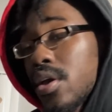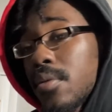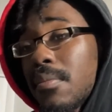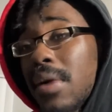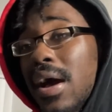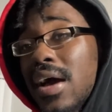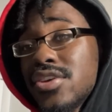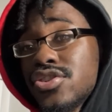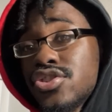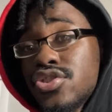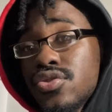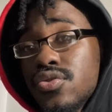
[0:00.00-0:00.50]

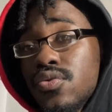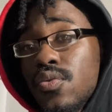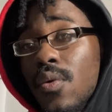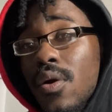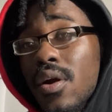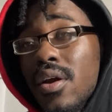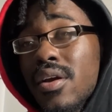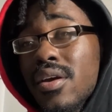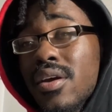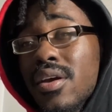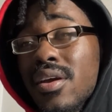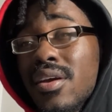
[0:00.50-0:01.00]
my shoe
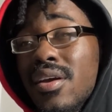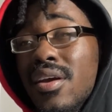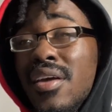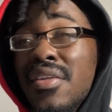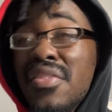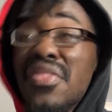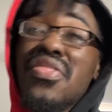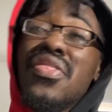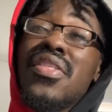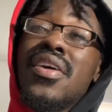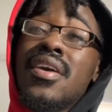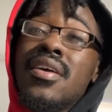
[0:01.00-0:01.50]
work
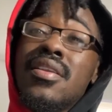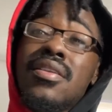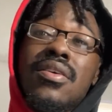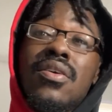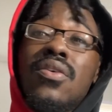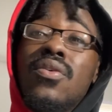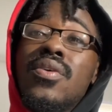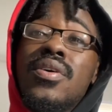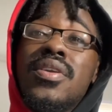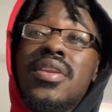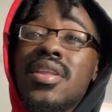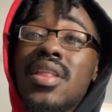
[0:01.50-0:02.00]
and then
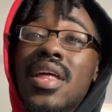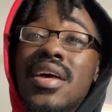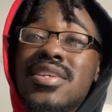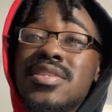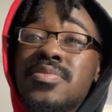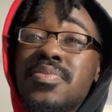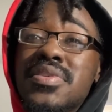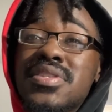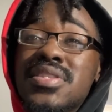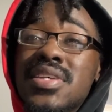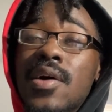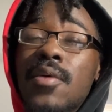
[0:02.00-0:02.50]
going like
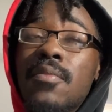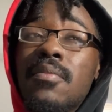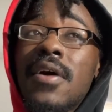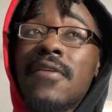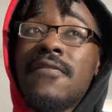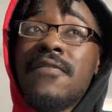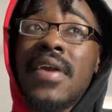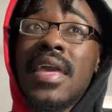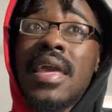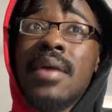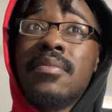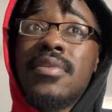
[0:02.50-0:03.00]
spend time with my
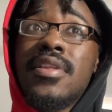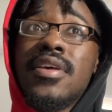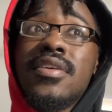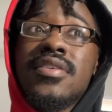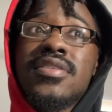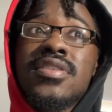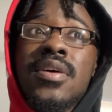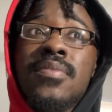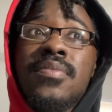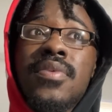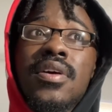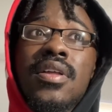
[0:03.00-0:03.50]
family or
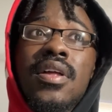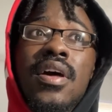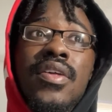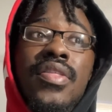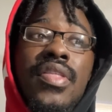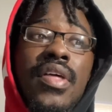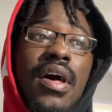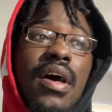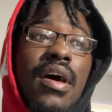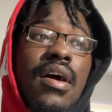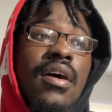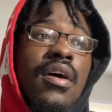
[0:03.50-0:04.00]
something like
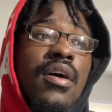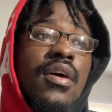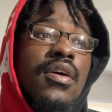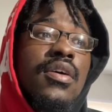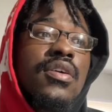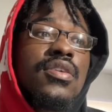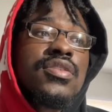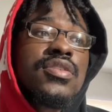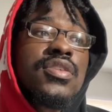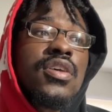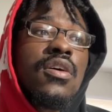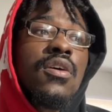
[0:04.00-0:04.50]
that.
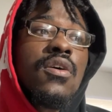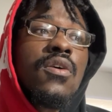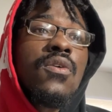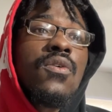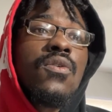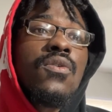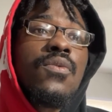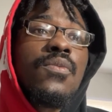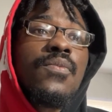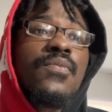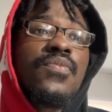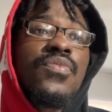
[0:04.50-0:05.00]

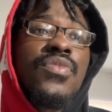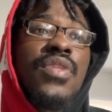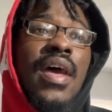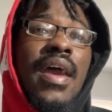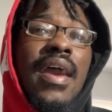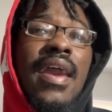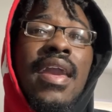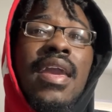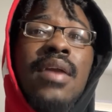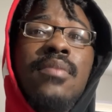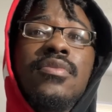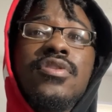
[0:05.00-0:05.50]
So the
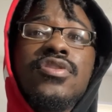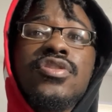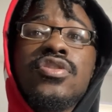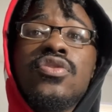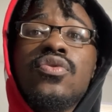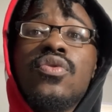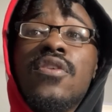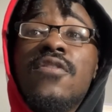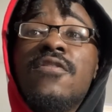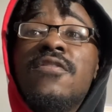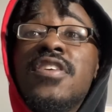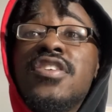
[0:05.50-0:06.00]
aim is
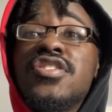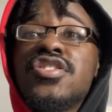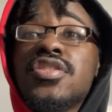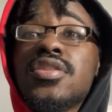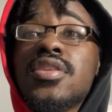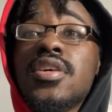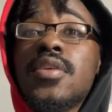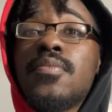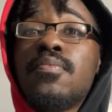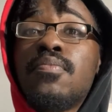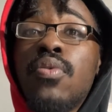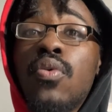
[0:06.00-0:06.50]
to
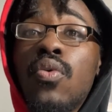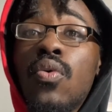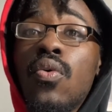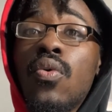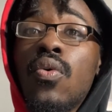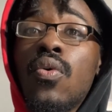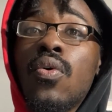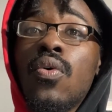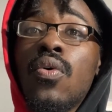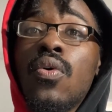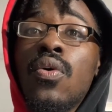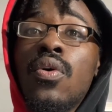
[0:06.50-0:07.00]
eventually
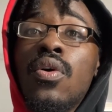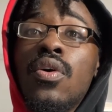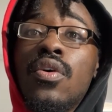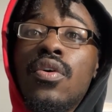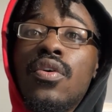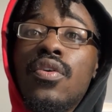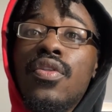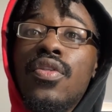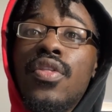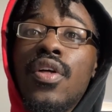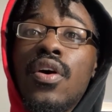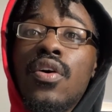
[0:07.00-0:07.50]
pull
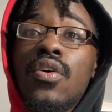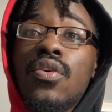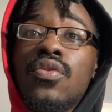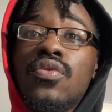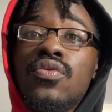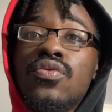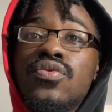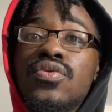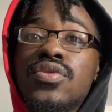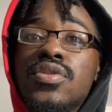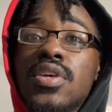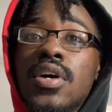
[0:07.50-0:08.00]

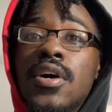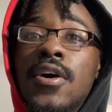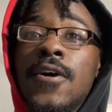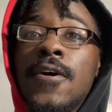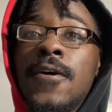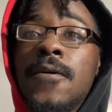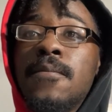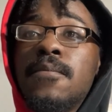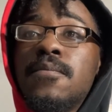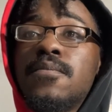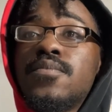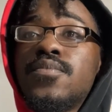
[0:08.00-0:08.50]
those,
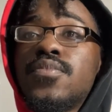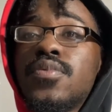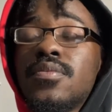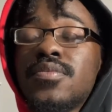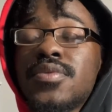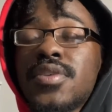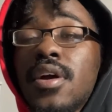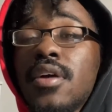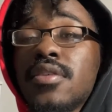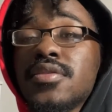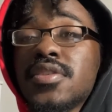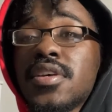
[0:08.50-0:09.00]
sorry,
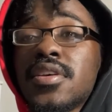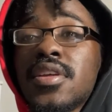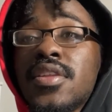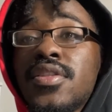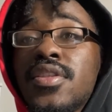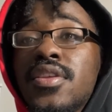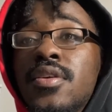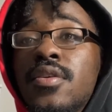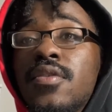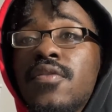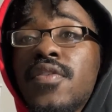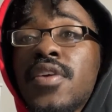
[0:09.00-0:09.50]
I was looking at the
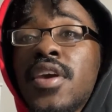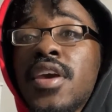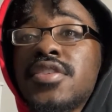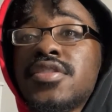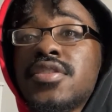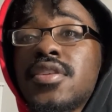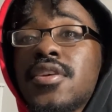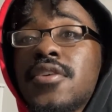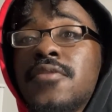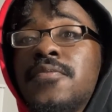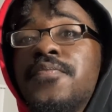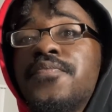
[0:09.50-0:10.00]
notification
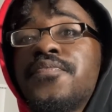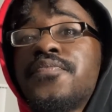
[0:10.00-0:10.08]
again.